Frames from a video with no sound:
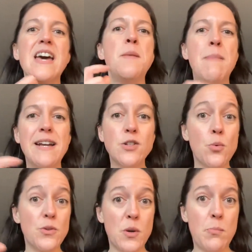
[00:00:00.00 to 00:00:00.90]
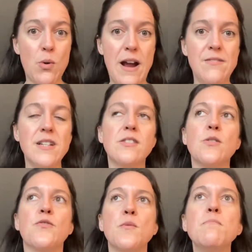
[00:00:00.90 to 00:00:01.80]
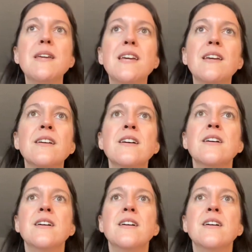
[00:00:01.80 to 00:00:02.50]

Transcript: And my tours are private. So for me